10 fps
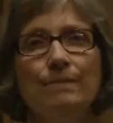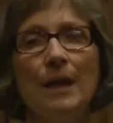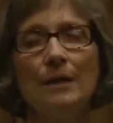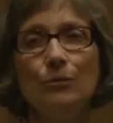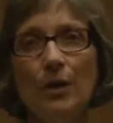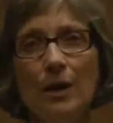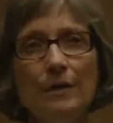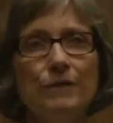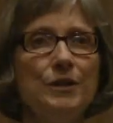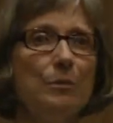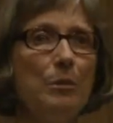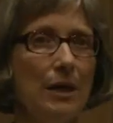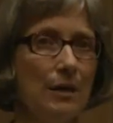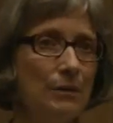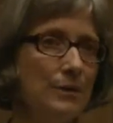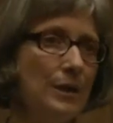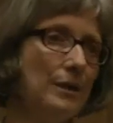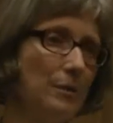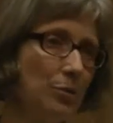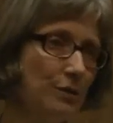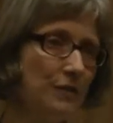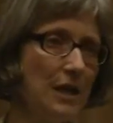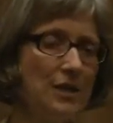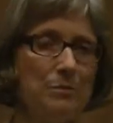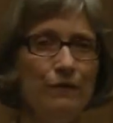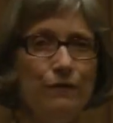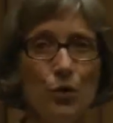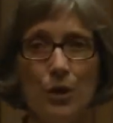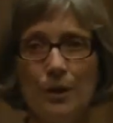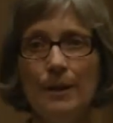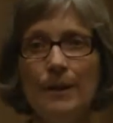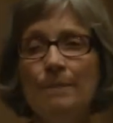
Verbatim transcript: had arrived at the pound a number of days before